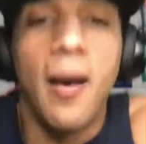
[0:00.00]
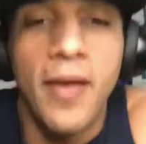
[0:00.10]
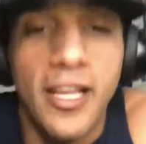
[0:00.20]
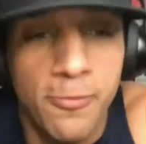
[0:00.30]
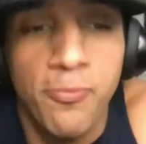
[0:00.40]

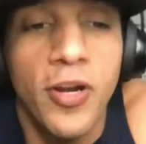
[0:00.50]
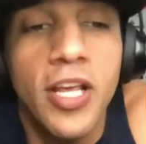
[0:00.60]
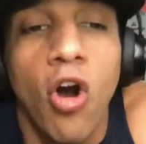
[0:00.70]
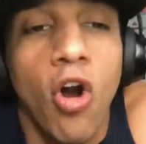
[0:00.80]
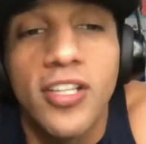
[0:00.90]
it's pretty
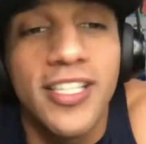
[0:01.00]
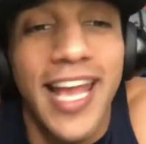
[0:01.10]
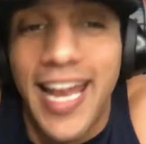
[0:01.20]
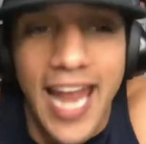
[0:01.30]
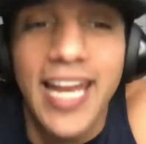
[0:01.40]
hard to get
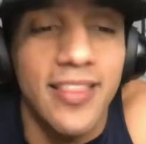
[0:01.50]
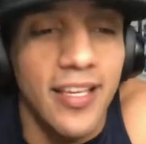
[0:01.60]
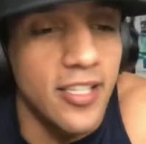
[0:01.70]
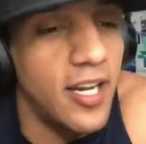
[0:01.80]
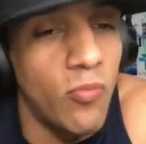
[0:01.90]
anything
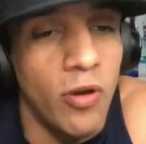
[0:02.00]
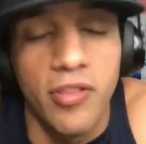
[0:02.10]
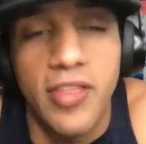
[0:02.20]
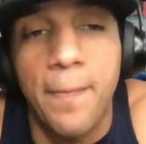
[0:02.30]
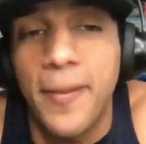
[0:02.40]
done, whether
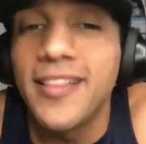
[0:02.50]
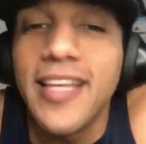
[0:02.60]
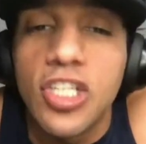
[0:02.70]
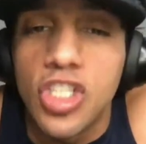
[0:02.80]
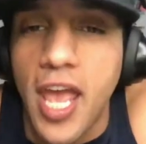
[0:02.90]
that be
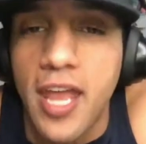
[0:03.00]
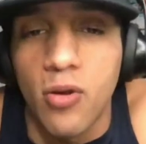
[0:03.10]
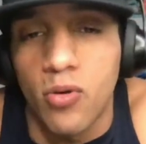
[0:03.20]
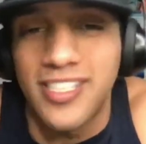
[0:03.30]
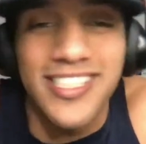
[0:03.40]
lead gen
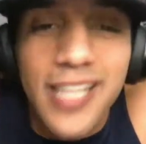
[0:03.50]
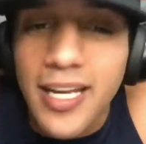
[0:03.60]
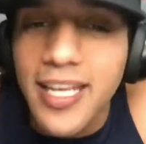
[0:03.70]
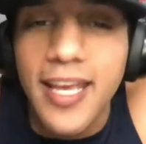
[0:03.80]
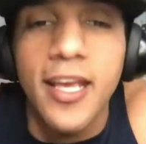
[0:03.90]
or
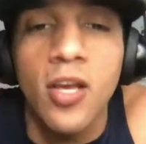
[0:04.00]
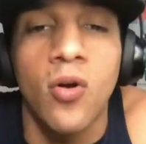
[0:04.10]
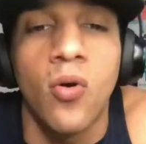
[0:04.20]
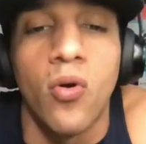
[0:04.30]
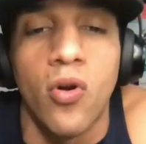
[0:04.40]
studying
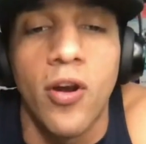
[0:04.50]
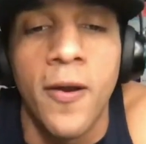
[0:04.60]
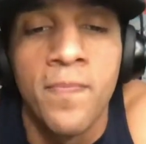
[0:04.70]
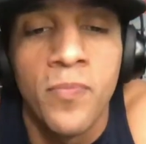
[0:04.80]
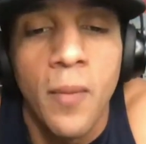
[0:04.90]
or
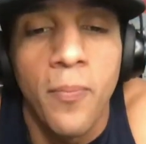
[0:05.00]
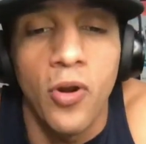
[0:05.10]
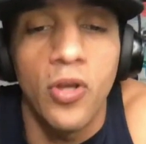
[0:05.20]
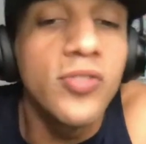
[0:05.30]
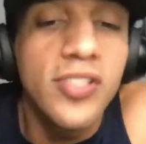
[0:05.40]

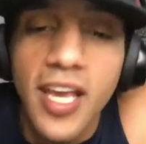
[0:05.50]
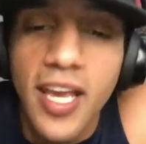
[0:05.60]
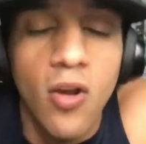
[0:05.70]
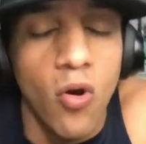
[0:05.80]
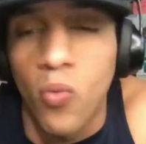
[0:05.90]
producing
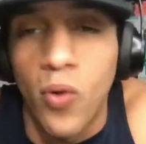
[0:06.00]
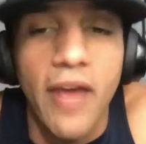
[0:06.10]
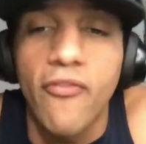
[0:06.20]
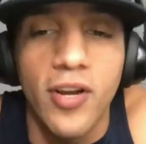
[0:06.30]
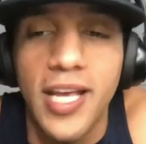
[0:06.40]
or
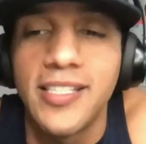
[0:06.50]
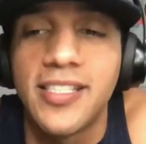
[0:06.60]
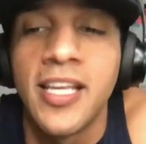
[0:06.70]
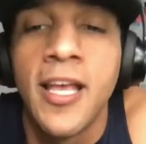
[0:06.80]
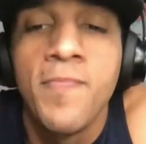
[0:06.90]
whatever it
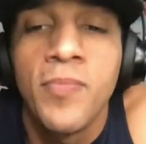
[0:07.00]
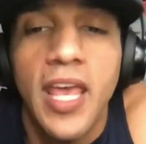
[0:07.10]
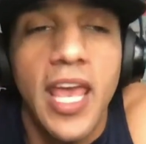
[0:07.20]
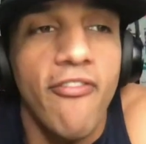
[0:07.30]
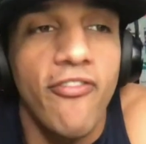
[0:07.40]
is,
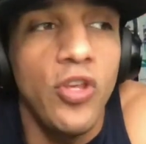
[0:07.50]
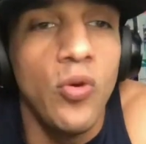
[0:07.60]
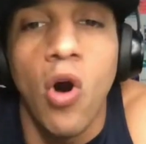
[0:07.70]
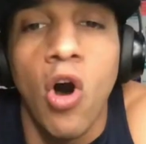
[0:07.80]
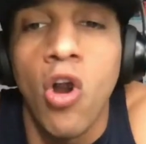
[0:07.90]
if you
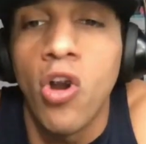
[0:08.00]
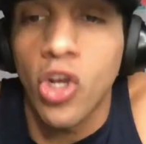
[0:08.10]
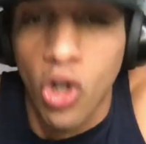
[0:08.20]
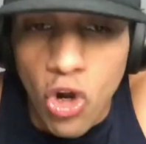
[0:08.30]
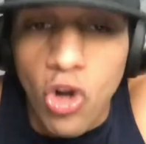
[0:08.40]
are
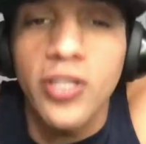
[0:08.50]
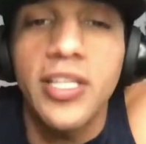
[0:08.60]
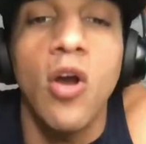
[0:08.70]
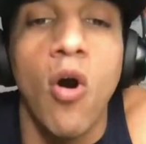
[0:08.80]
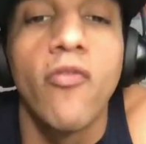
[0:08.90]

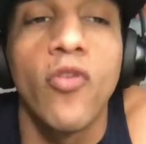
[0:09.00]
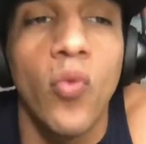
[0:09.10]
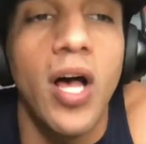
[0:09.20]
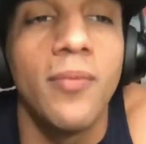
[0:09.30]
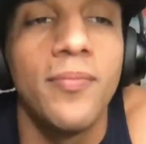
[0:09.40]
currently
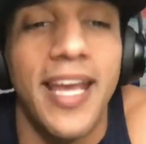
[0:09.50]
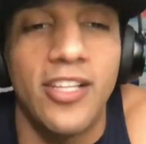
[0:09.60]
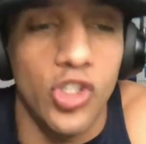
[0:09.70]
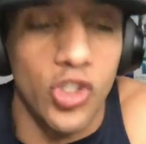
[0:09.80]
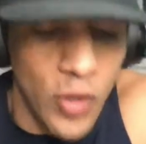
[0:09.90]
overwhelmed and
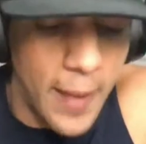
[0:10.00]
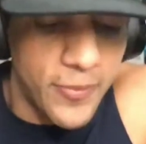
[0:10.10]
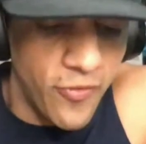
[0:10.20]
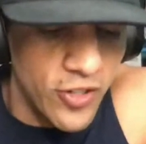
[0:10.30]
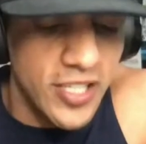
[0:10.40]
strapped
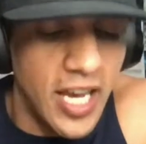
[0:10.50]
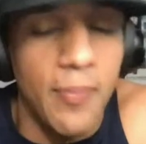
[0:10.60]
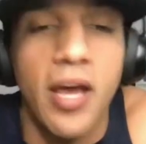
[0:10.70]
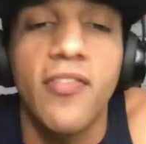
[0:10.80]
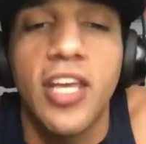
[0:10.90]
for time.
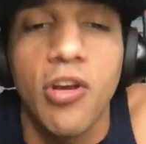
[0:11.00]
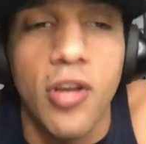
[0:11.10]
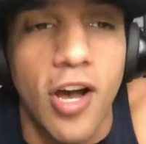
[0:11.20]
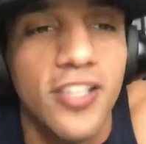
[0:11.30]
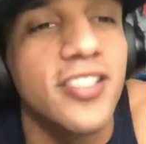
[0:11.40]
Out of
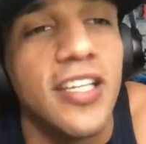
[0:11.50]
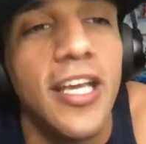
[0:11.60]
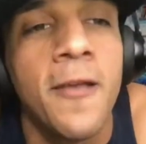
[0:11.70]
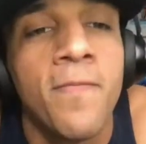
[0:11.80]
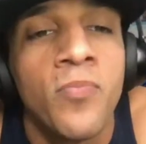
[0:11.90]

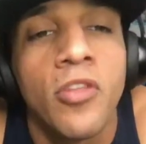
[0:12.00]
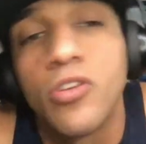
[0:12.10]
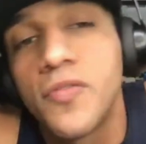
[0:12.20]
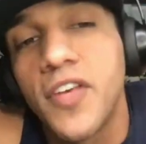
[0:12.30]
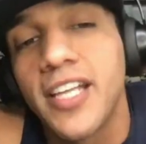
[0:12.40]
curiosity, those
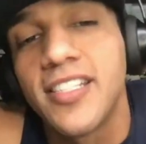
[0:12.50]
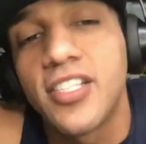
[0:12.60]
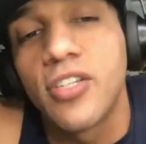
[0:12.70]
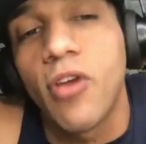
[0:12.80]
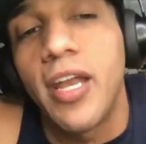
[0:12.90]
of you guys
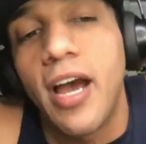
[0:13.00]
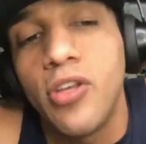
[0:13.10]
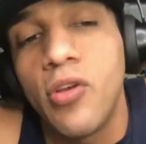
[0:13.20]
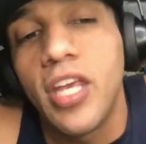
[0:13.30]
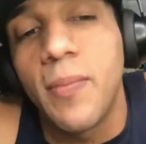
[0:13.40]
listening right now, you
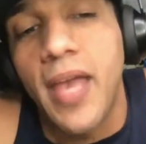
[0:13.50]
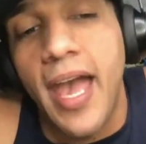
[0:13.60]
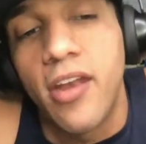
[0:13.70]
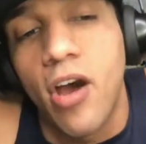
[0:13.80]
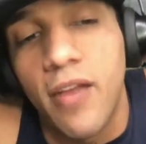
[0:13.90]
can give me a
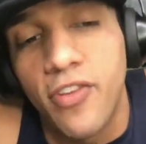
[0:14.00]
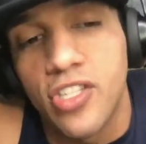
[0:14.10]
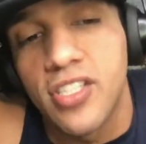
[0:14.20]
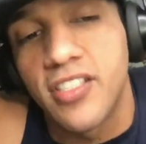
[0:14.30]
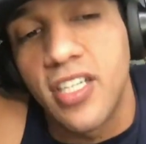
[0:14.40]
head nod if you're just
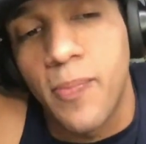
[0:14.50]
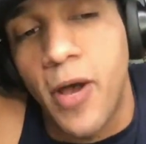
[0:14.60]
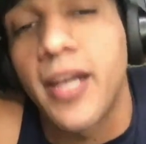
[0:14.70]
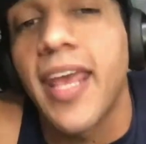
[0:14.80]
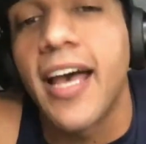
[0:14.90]
listening to the
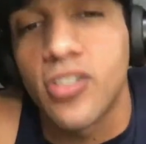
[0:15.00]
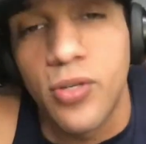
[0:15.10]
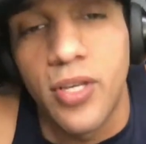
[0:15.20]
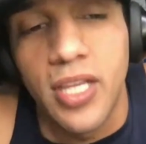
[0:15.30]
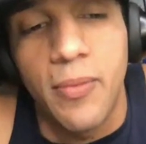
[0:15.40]
podcast, or you
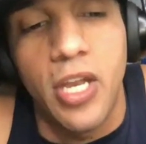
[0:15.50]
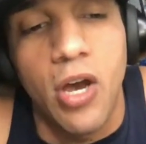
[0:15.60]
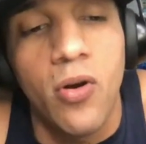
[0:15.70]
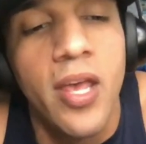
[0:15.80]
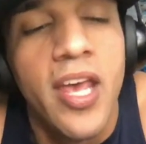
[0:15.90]
can let me
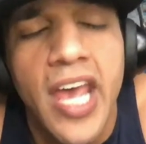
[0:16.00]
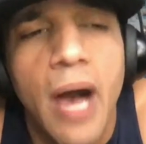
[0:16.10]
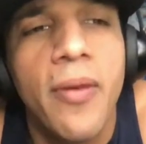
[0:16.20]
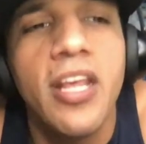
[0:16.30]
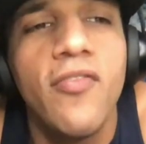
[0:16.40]
know. How
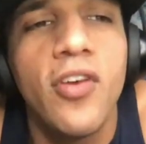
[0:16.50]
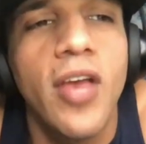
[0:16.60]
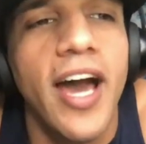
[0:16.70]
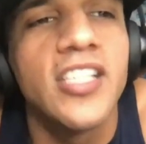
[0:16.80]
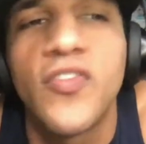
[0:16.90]
many of you
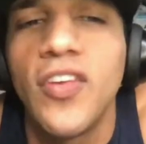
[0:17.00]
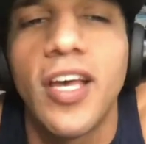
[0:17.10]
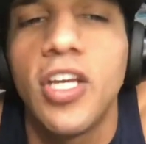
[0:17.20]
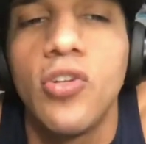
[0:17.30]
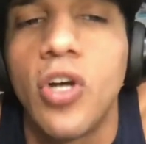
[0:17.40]
guys feel like
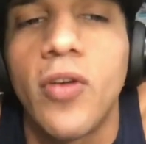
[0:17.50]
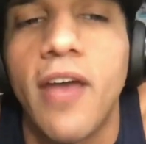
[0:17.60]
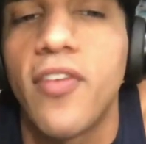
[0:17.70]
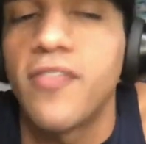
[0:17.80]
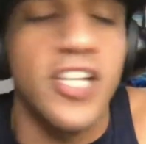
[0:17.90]
you don't have
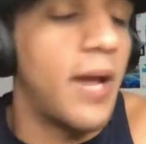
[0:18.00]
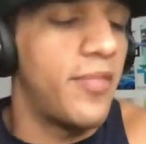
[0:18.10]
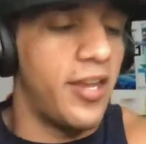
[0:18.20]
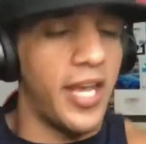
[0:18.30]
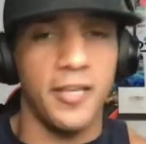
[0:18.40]
enough time in the
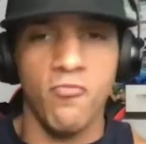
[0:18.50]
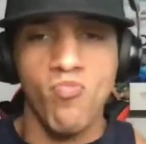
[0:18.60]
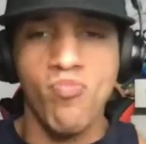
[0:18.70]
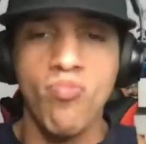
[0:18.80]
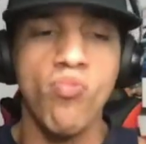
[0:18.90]
day?
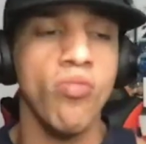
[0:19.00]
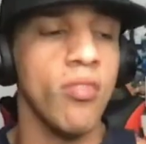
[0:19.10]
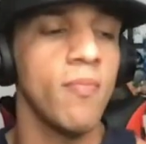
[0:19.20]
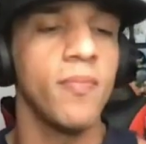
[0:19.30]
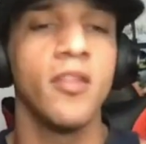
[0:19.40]

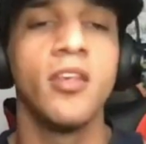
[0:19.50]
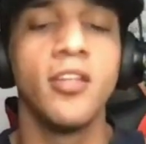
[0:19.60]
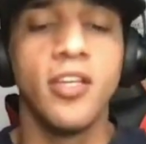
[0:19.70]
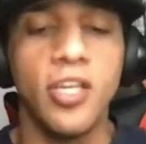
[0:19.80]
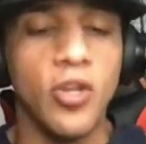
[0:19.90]

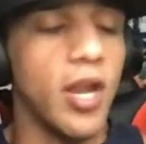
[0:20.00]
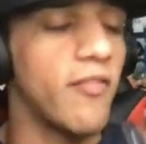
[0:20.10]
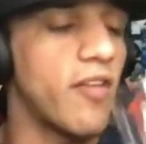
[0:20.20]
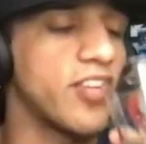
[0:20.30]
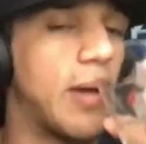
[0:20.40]
You don't have
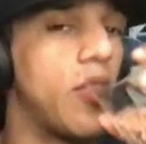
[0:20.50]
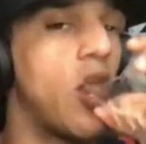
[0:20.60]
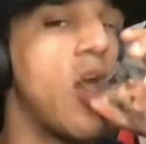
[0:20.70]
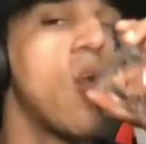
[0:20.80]
enough time in the day.